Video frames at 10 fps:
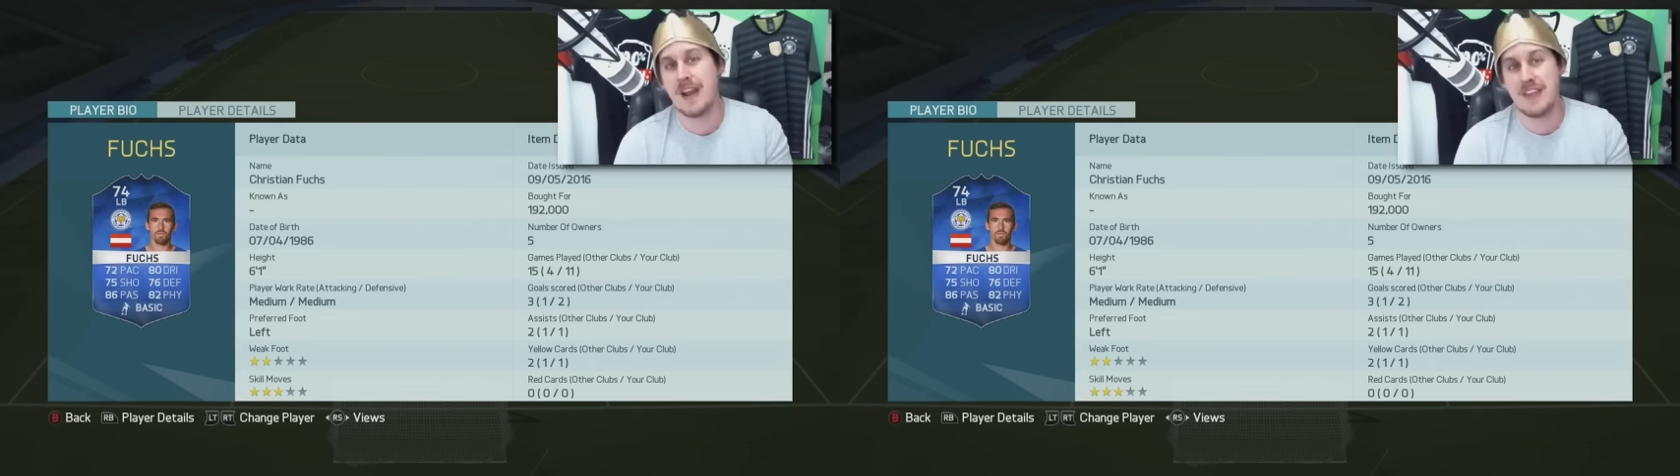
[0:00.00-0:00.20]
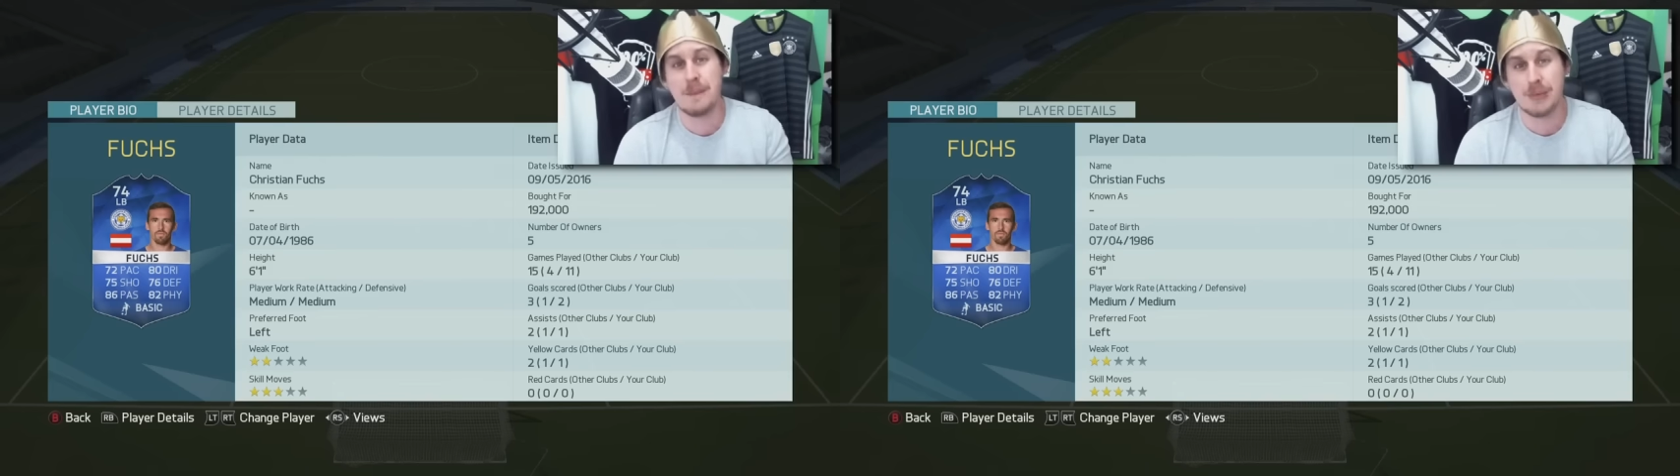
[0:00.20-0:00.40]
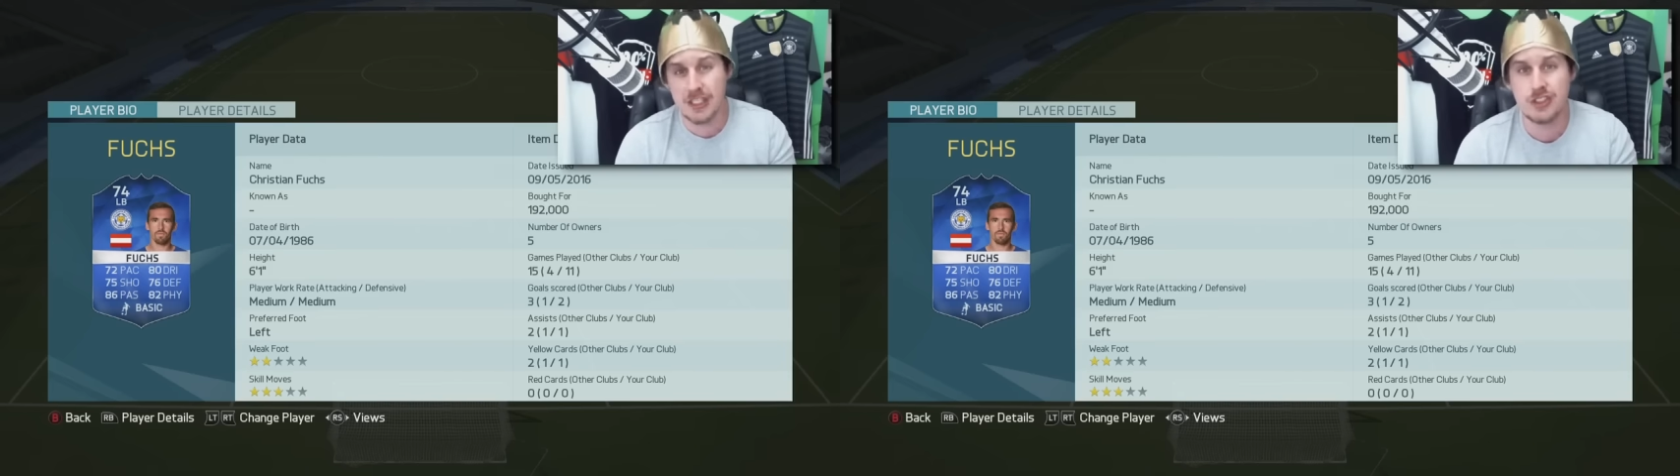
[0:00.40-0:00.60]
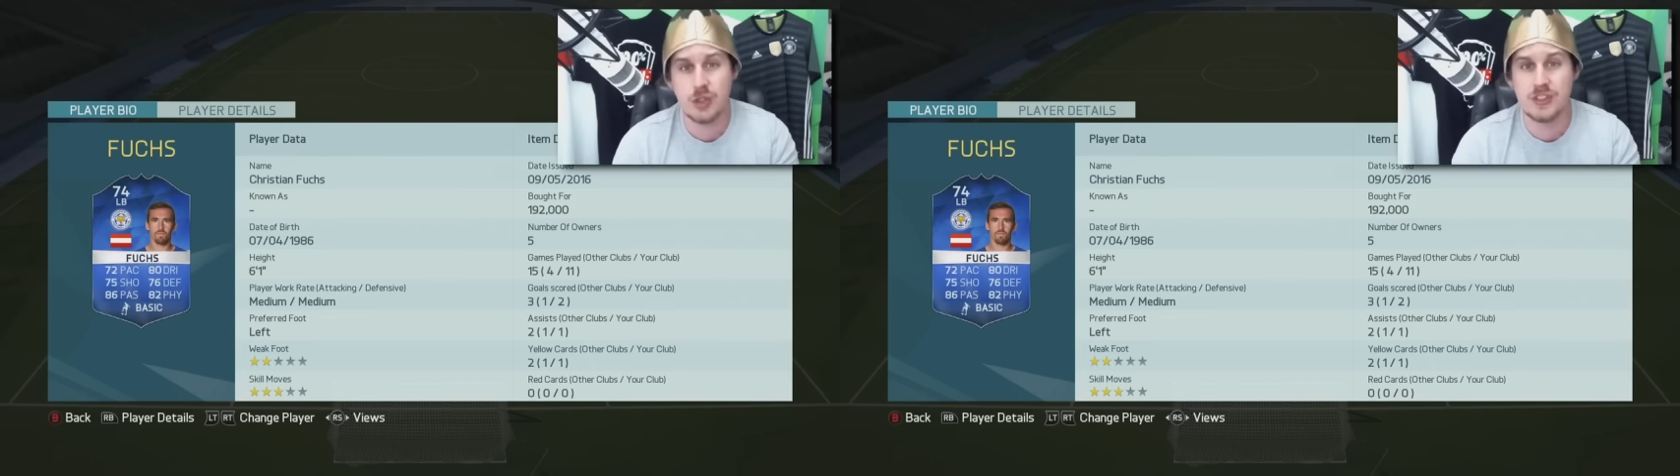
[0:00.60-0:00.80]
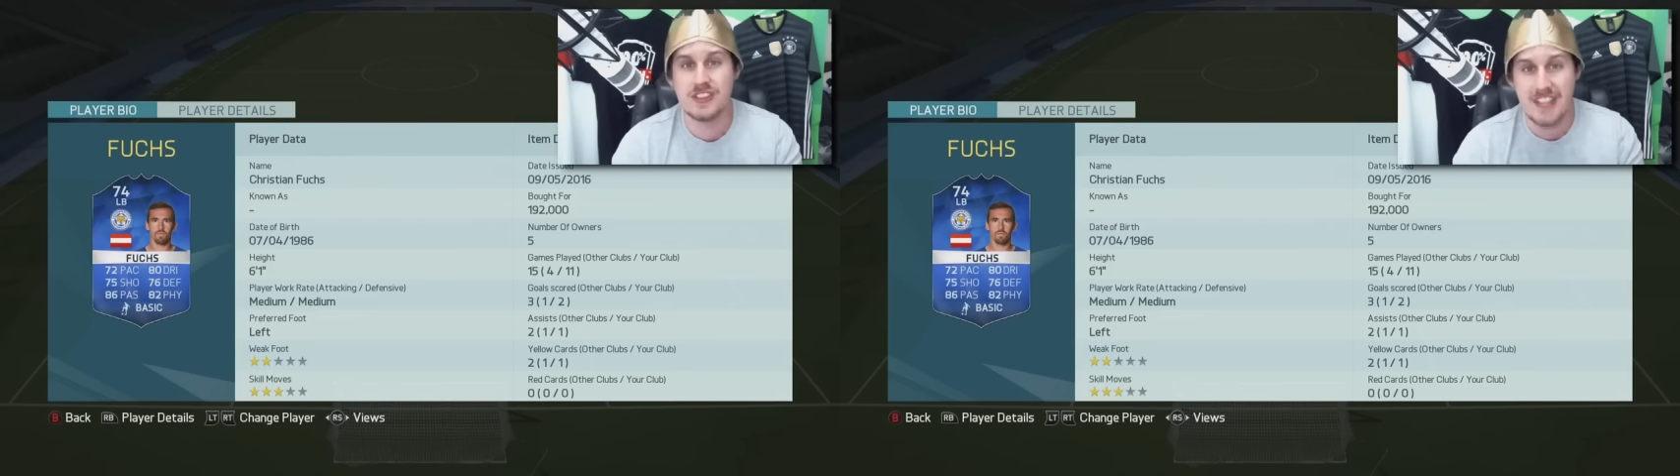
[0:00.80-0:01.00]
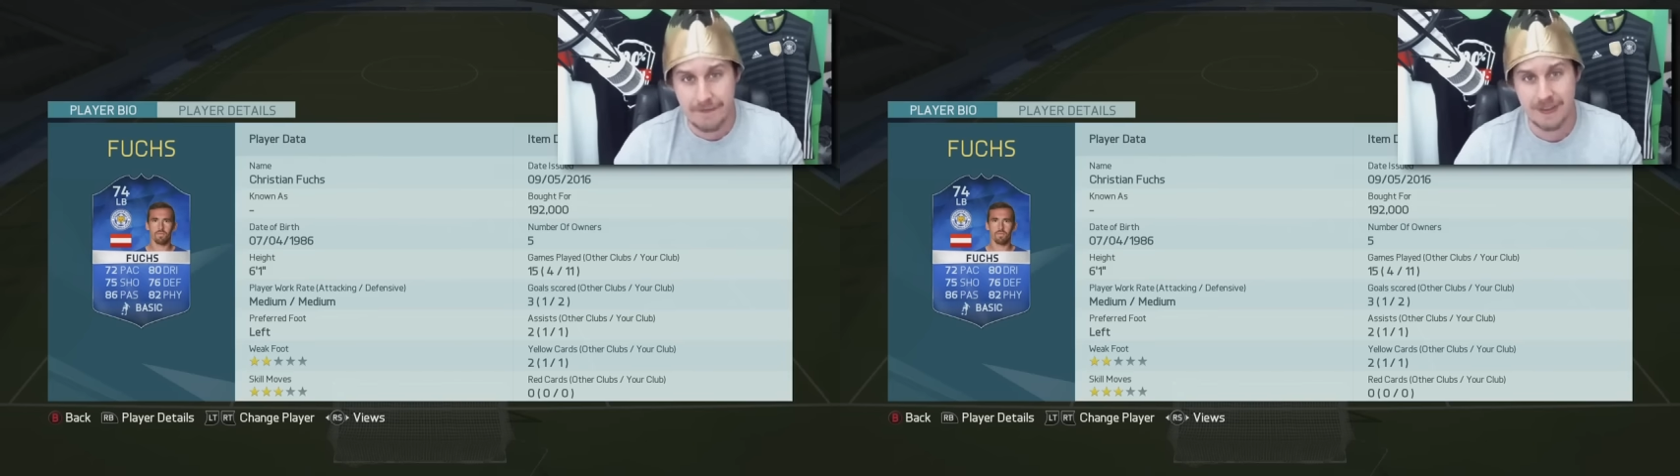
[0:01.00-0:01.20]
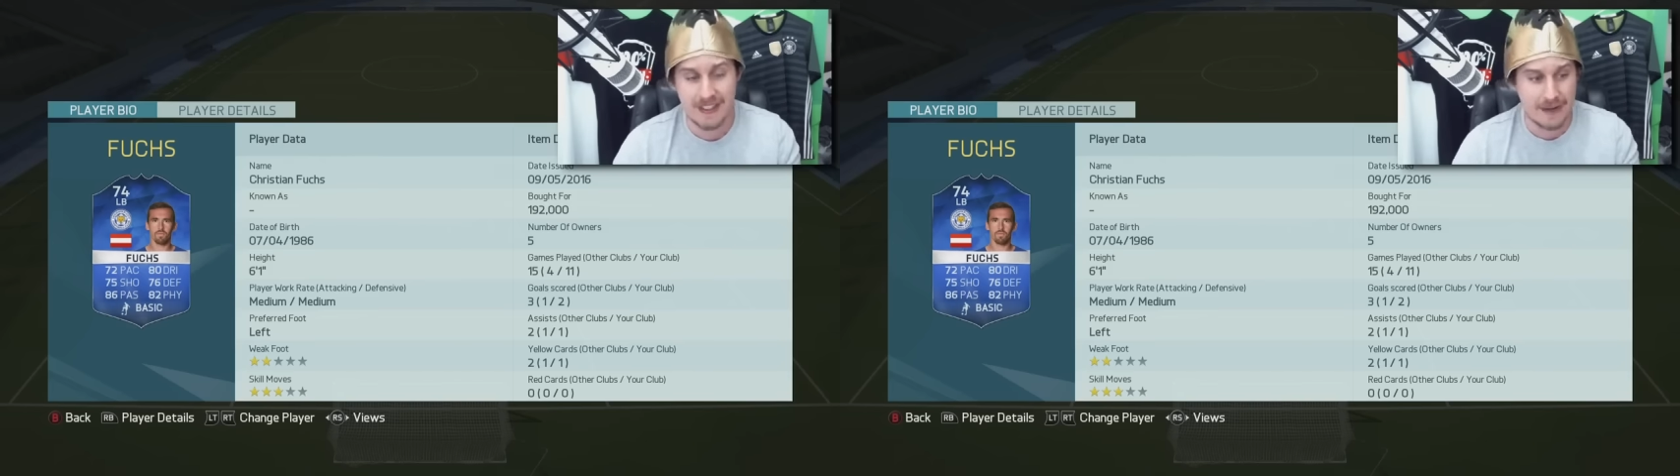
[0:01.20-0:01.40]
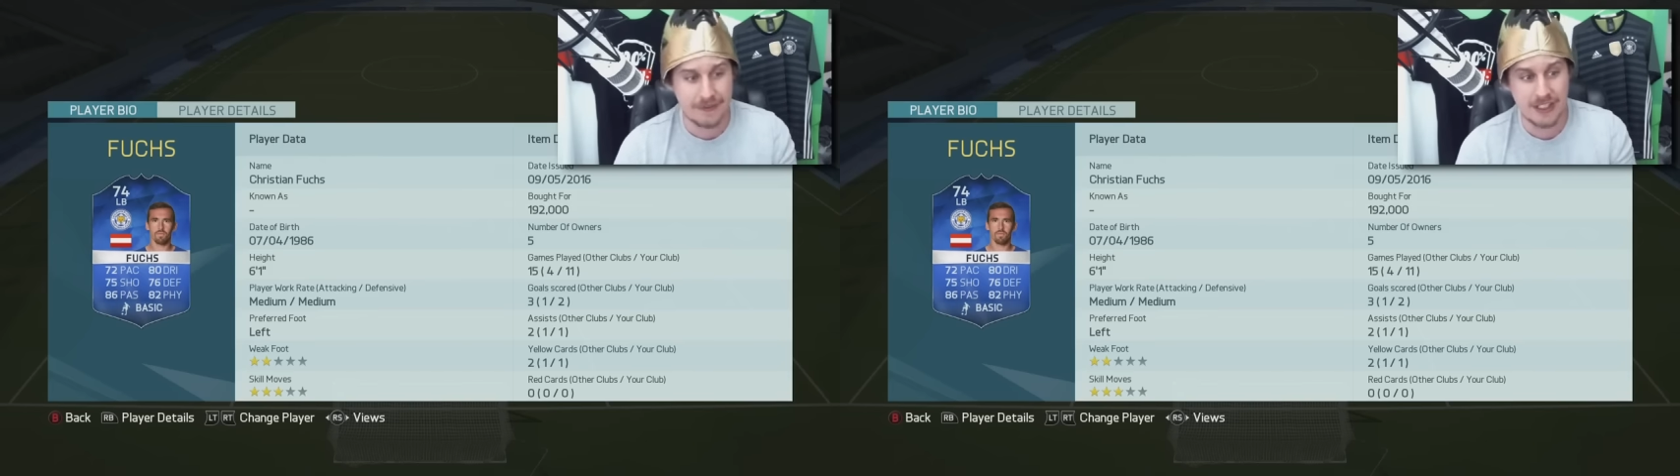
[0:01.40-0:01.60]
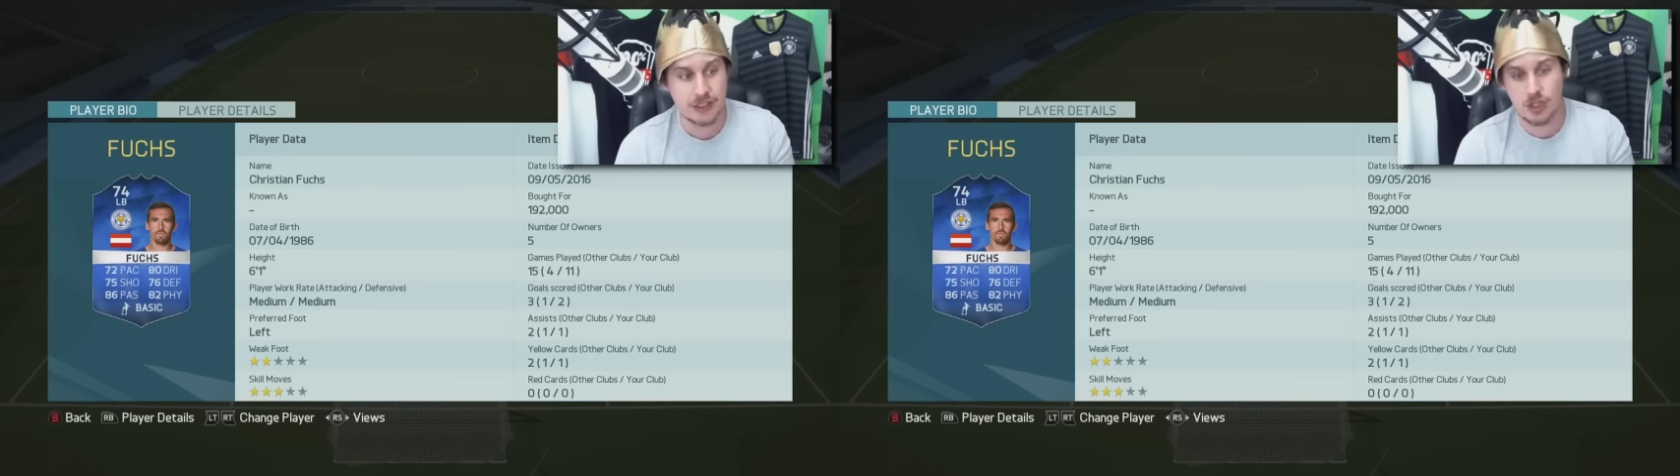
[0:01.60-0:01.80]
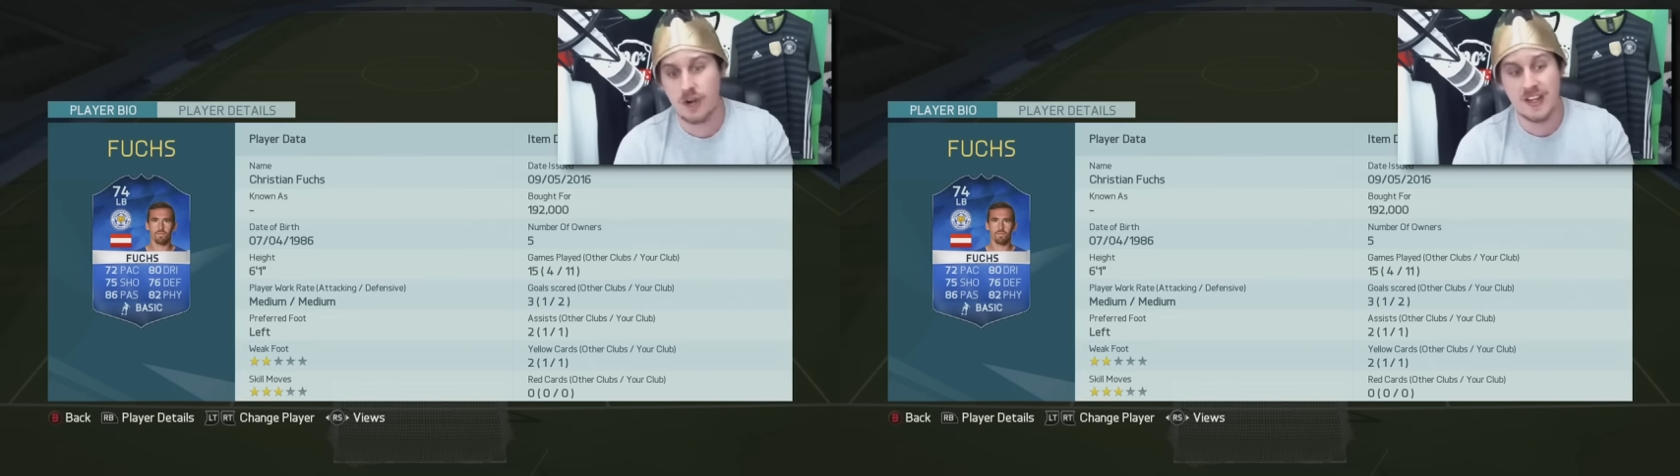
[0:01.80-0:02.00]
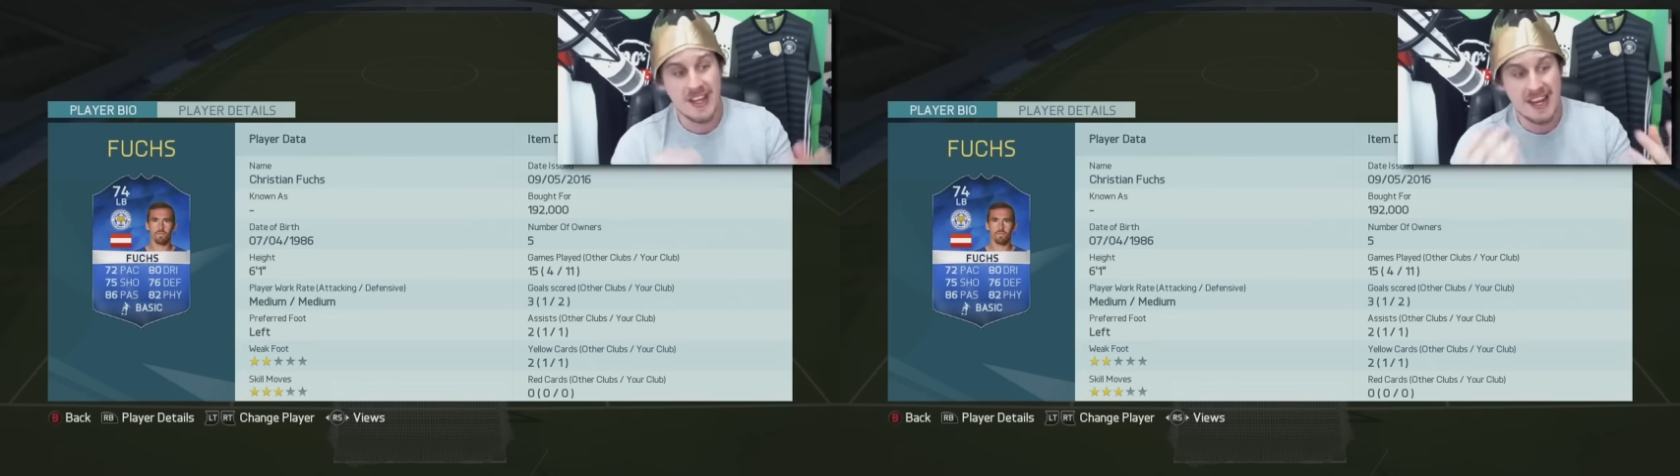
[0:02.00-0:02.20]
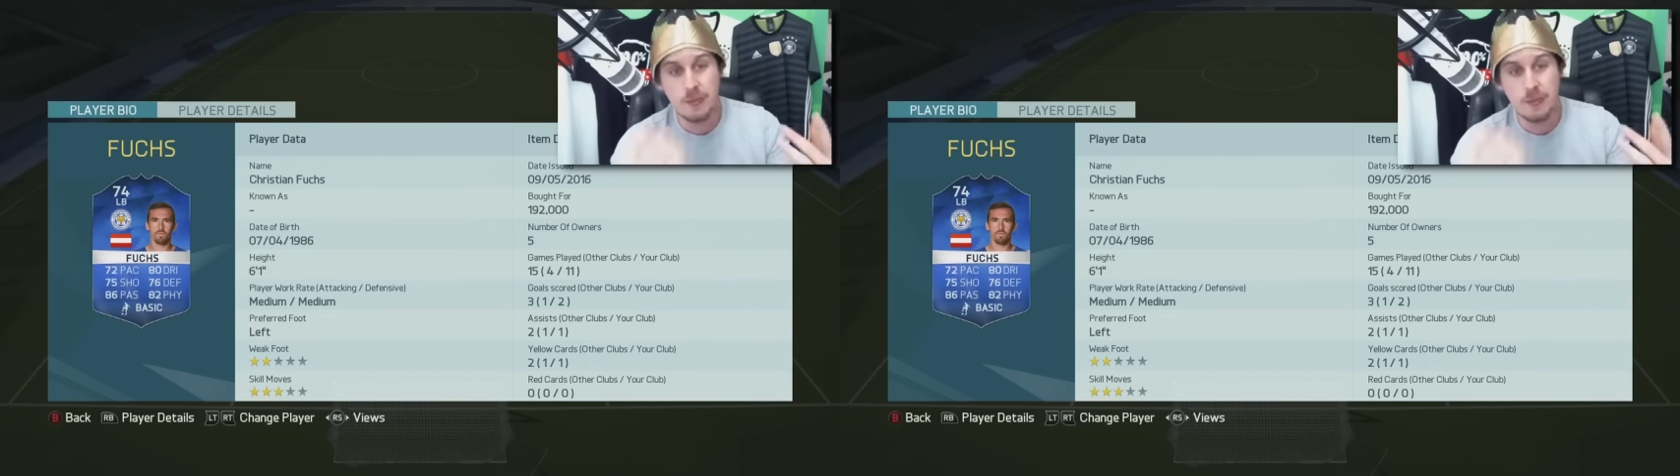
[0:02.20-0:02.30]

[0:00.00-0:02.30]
but I think plus two is definitely, definitely deserved.